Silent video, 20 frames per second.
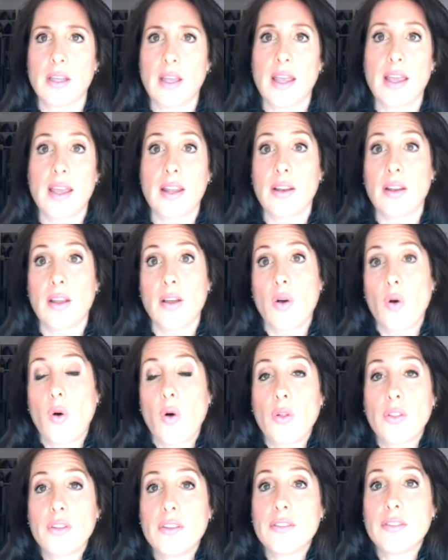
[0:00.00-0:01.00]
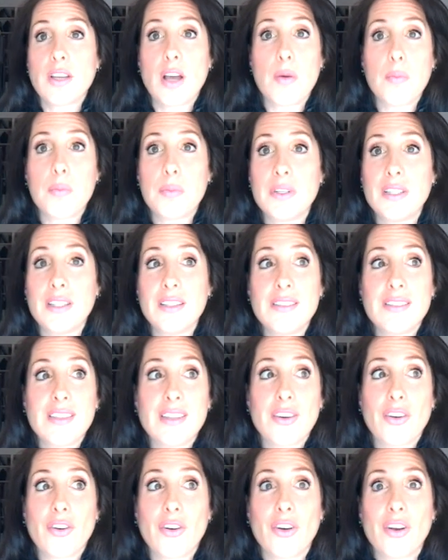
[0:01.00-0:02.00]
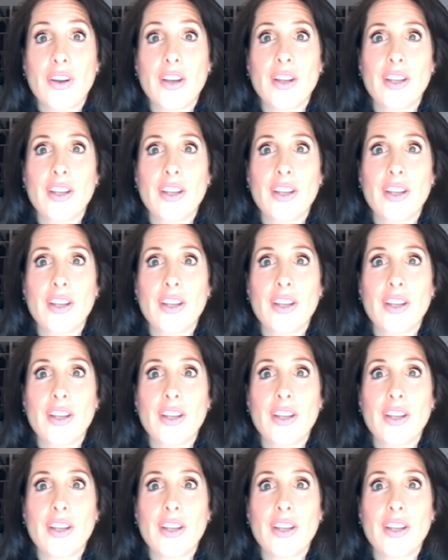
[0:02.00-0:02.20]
And all these companies that are,